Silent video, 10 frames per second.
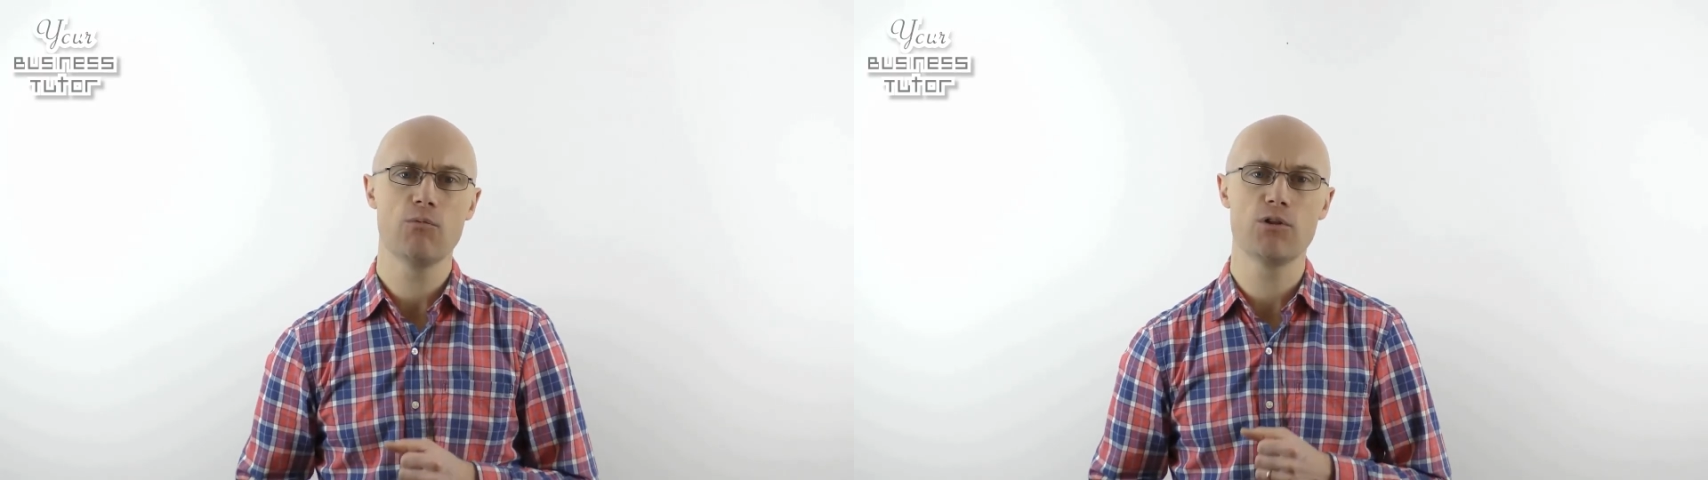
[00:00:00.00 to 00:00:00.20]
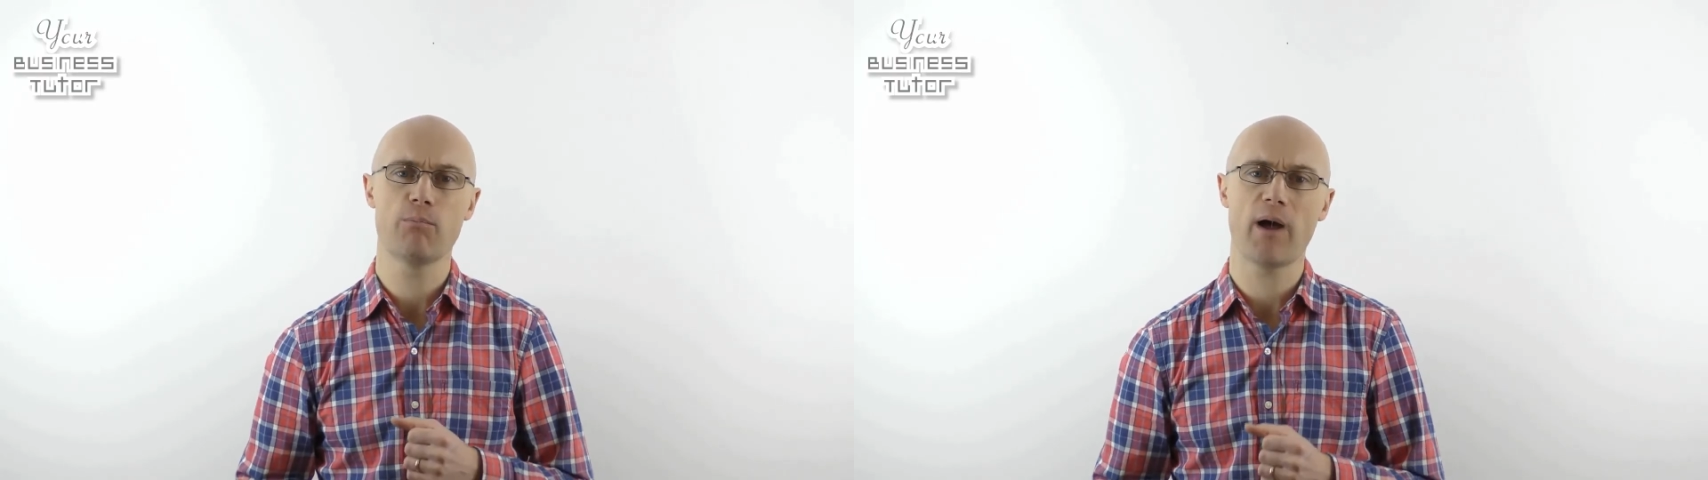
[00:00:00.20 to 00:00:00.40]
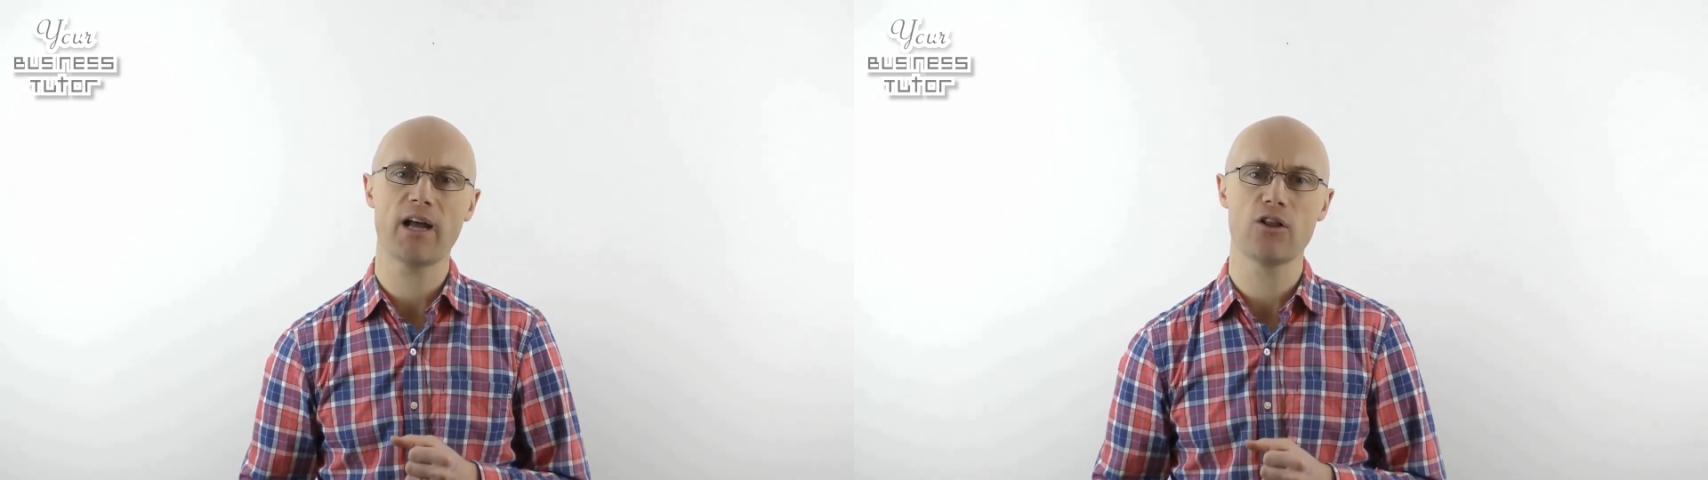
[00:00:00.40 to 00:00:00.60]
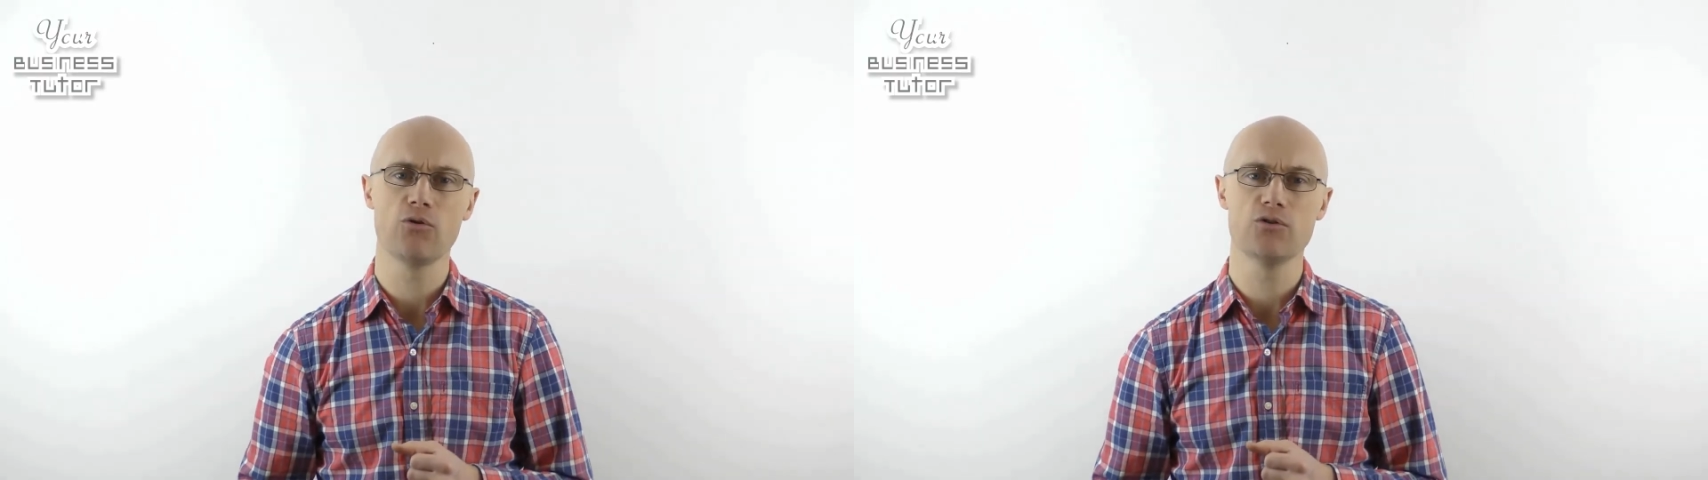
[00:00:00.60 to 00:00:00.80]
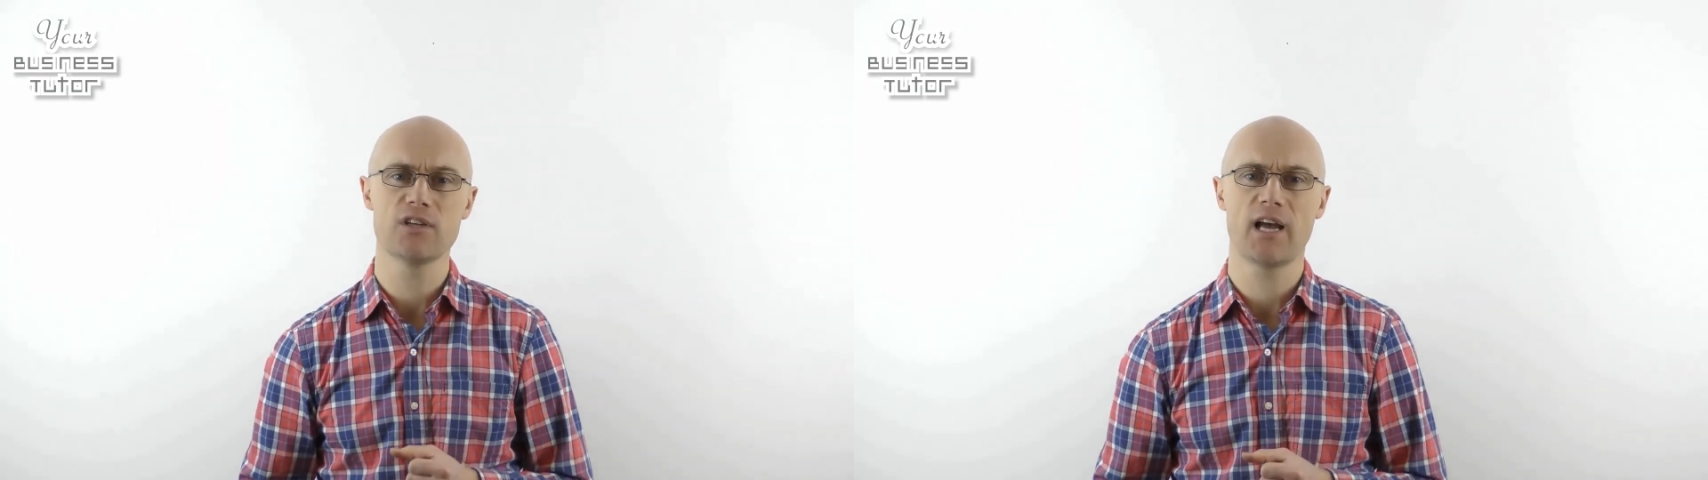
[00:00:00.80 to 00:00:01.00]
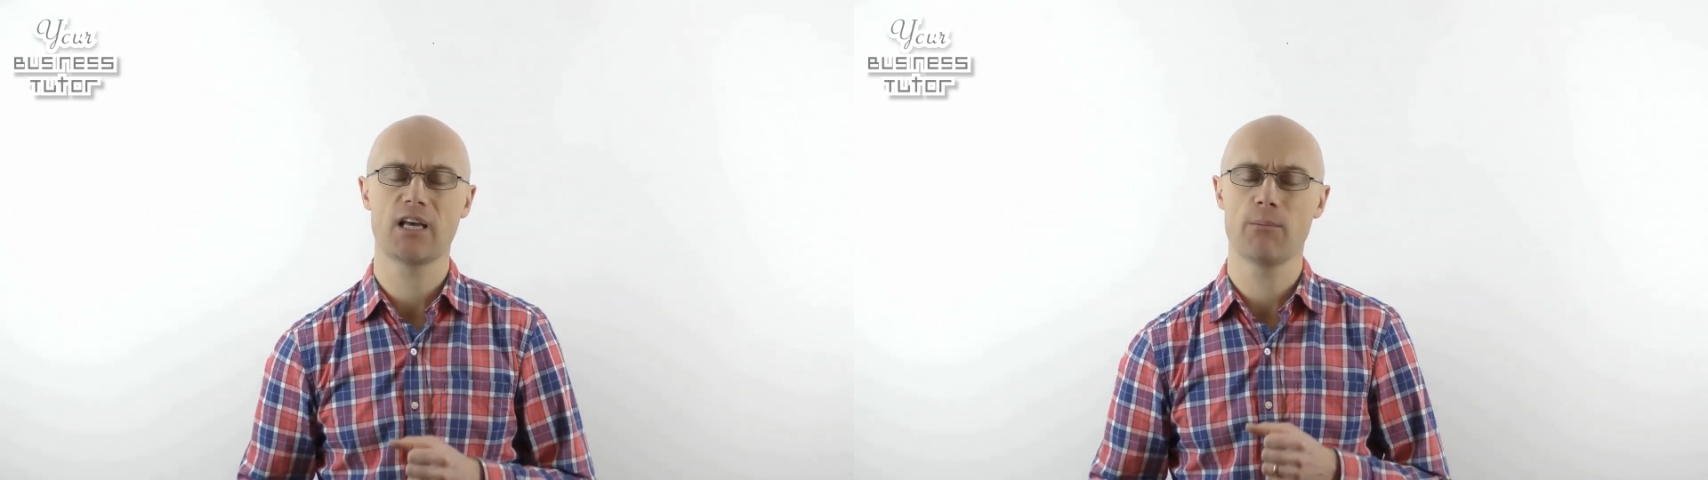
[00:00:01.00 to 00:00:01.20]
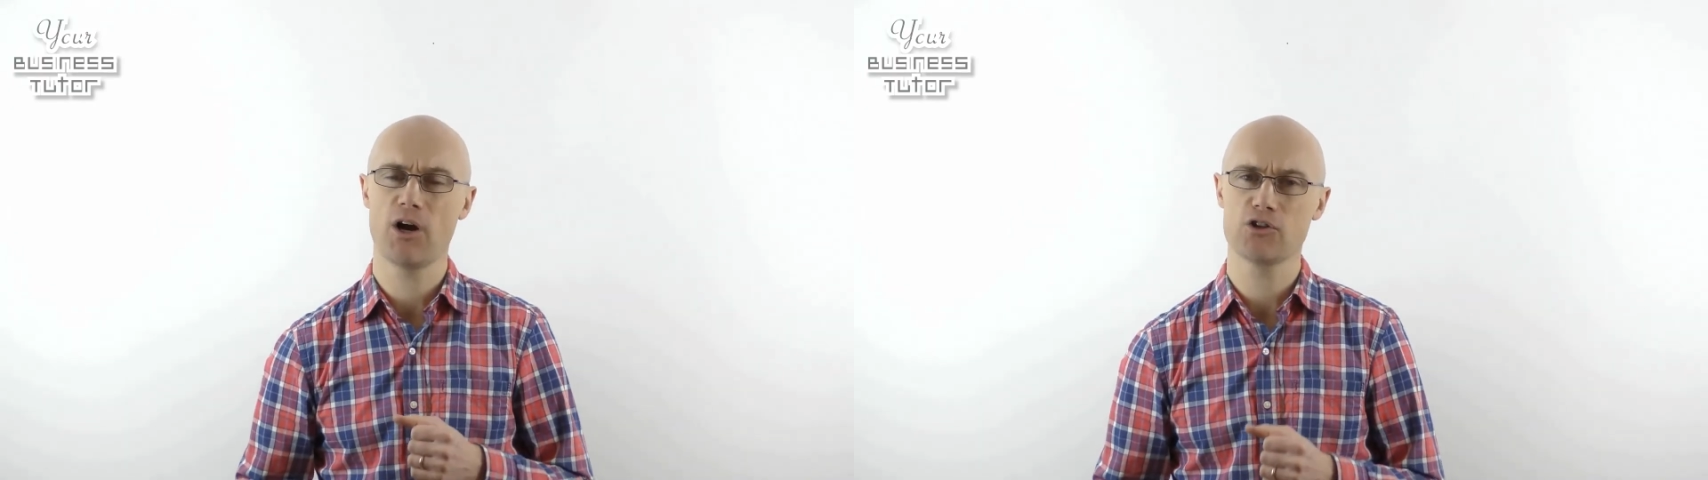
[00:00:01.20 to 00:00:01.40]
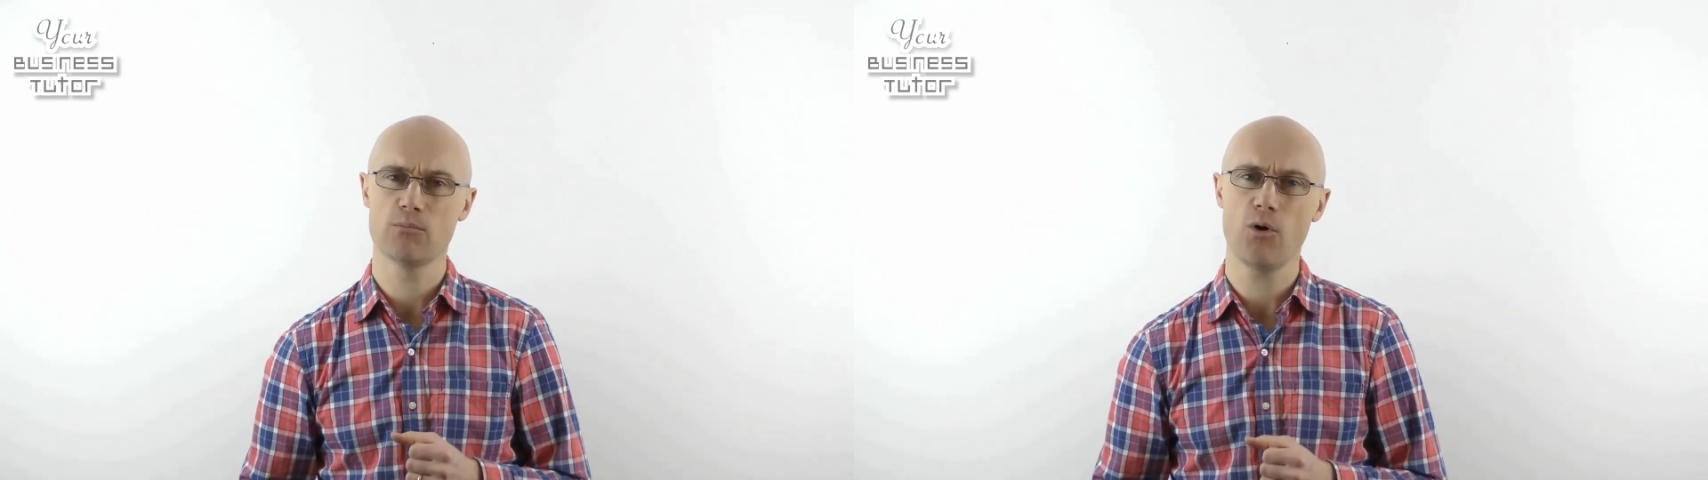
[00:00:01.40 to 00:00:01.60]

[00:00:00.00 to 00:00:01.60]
with bank loans and commercial